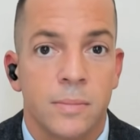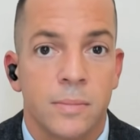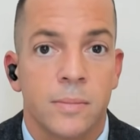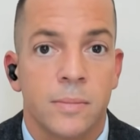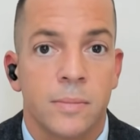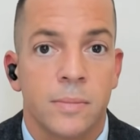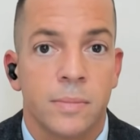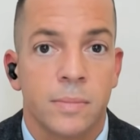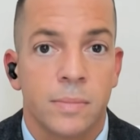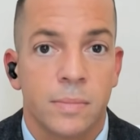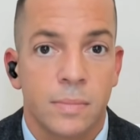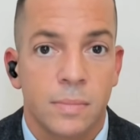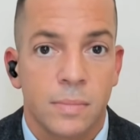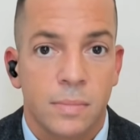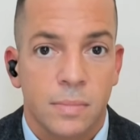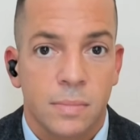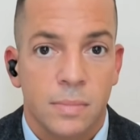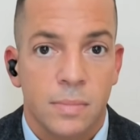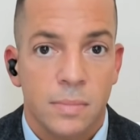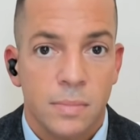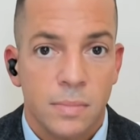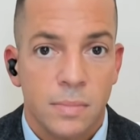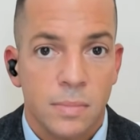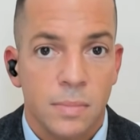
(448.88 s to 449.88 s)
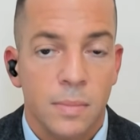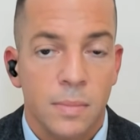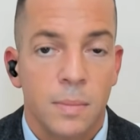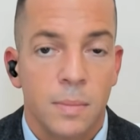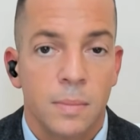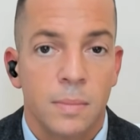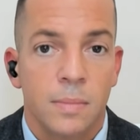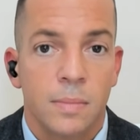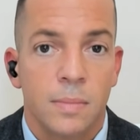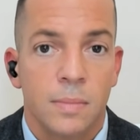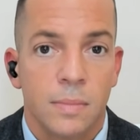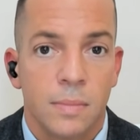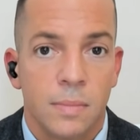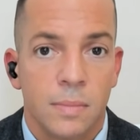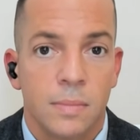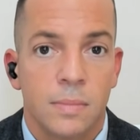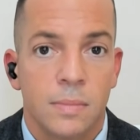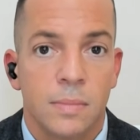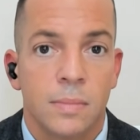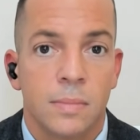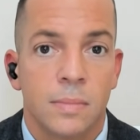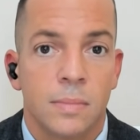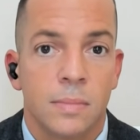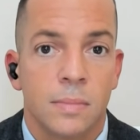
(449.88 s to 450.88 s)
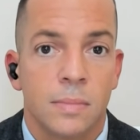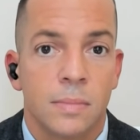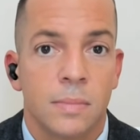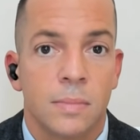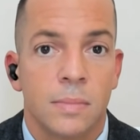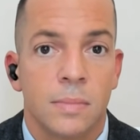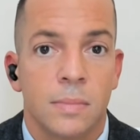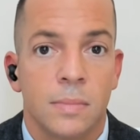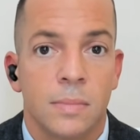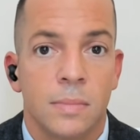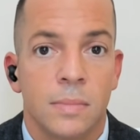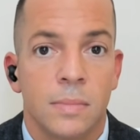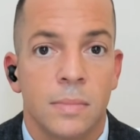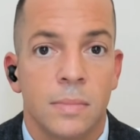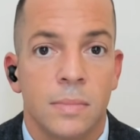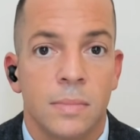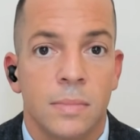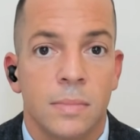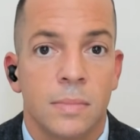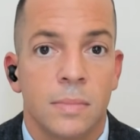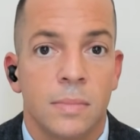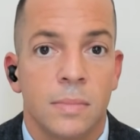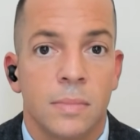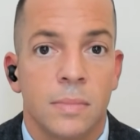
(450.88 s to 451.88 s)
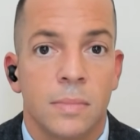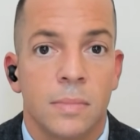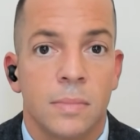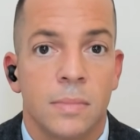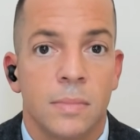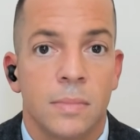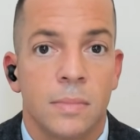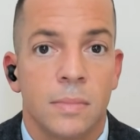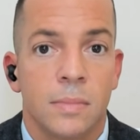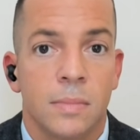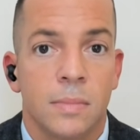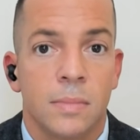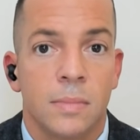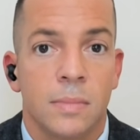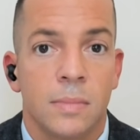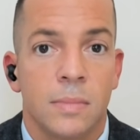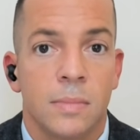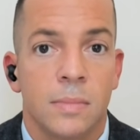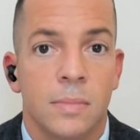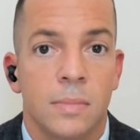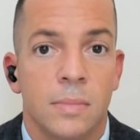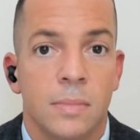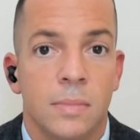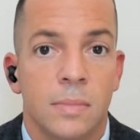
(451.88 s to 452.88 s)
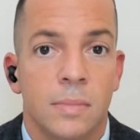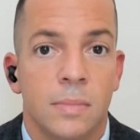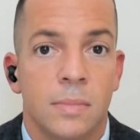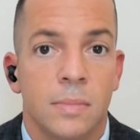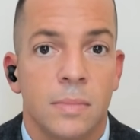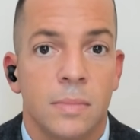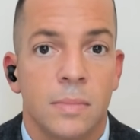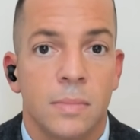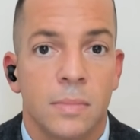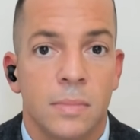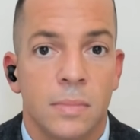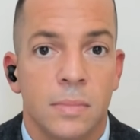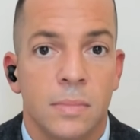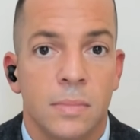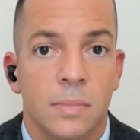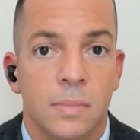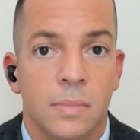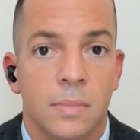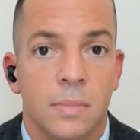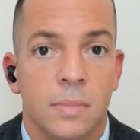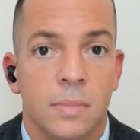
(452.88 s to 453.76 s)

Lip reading: [no speech]